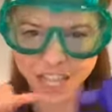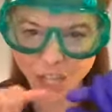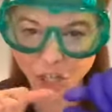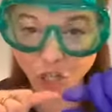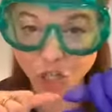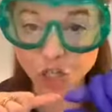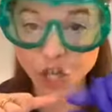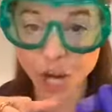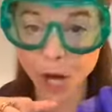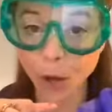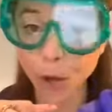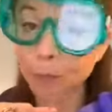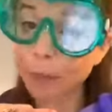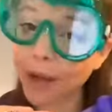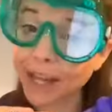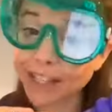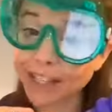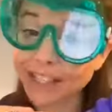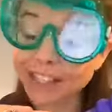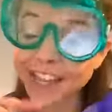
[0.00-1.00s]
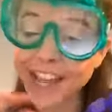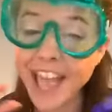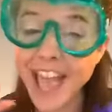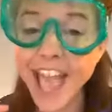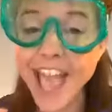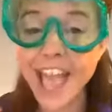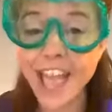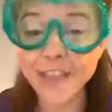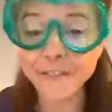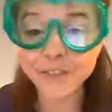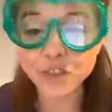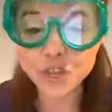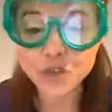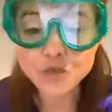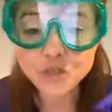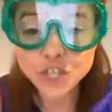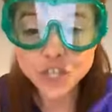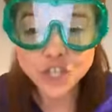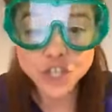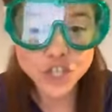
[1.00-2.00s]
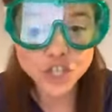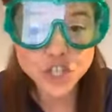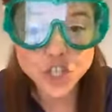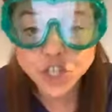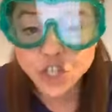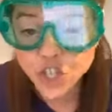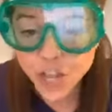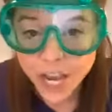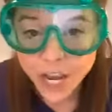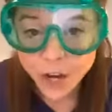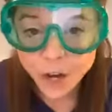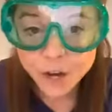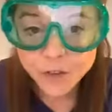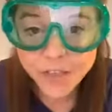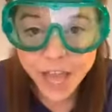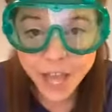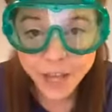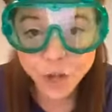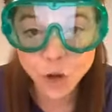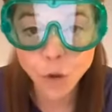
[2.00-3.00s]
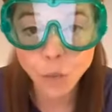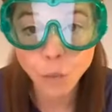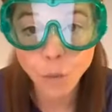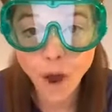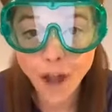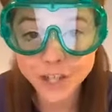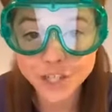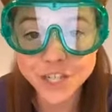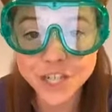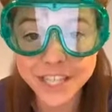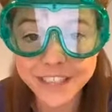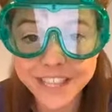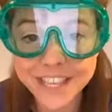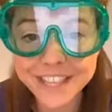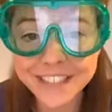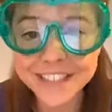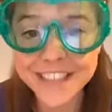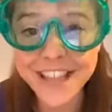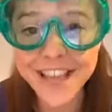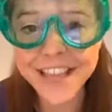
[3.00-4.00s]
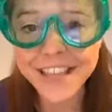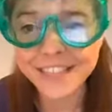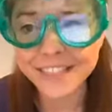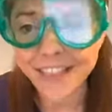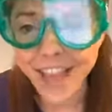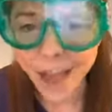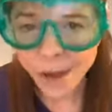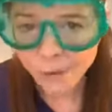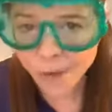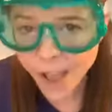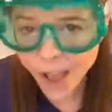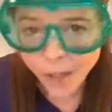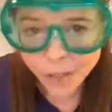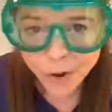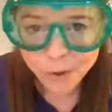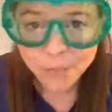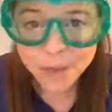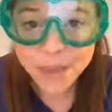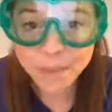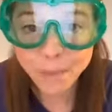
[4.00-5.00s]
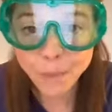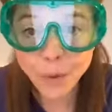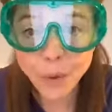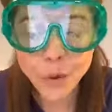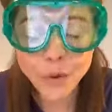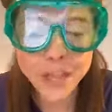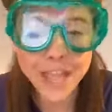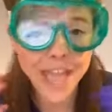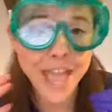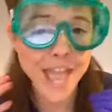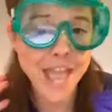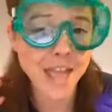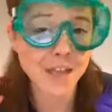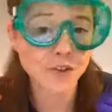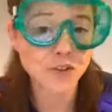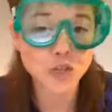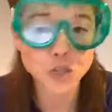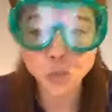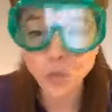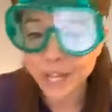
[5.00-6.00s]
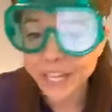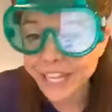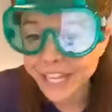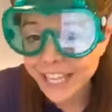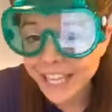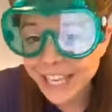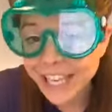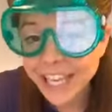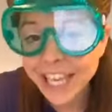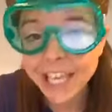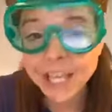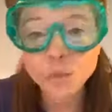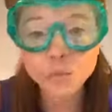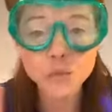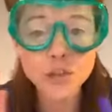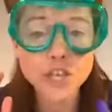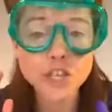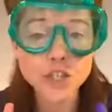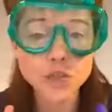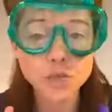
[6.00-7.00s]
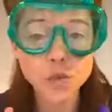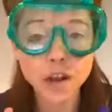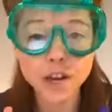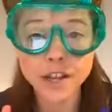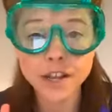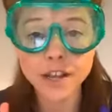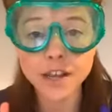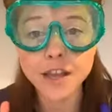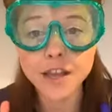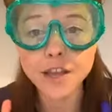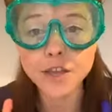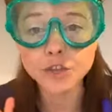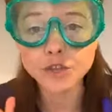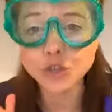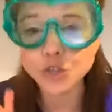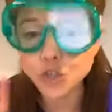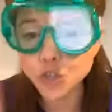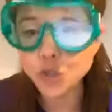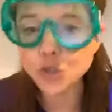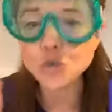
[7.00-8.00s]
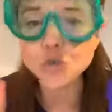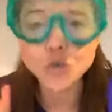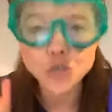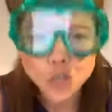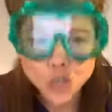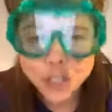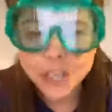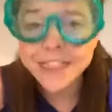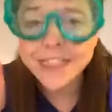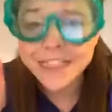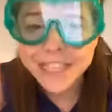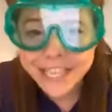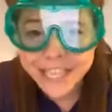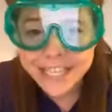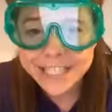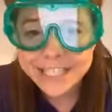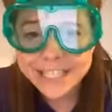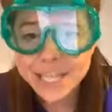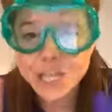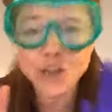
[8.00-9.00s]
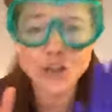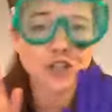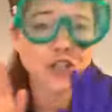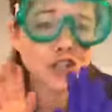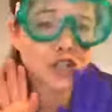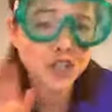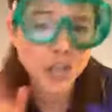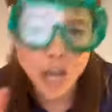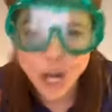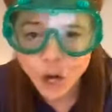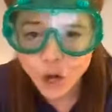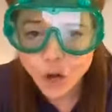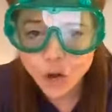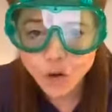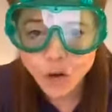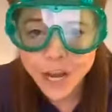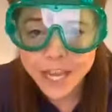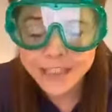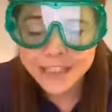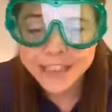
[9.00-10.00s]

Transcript: share button. If you could just share that you're watching this, that way other people can join in. We just want to do good things here, share great